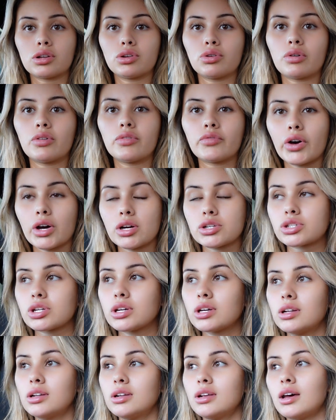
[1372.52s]
a newer
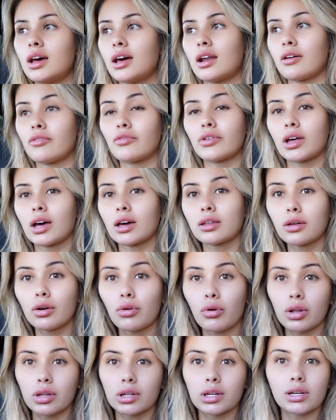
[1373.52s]
version, and I feel like the
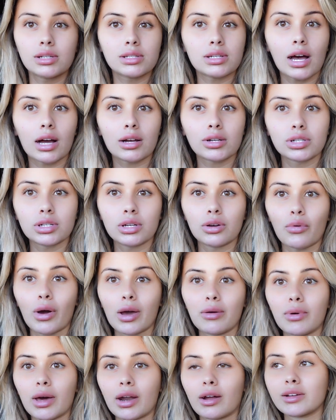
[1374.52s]
quality is actually
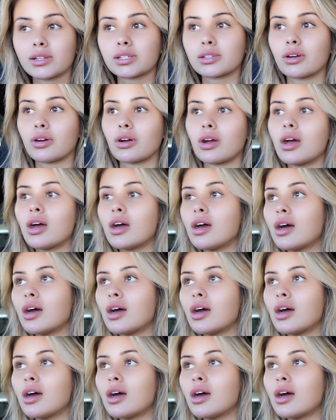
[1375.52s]
way better, so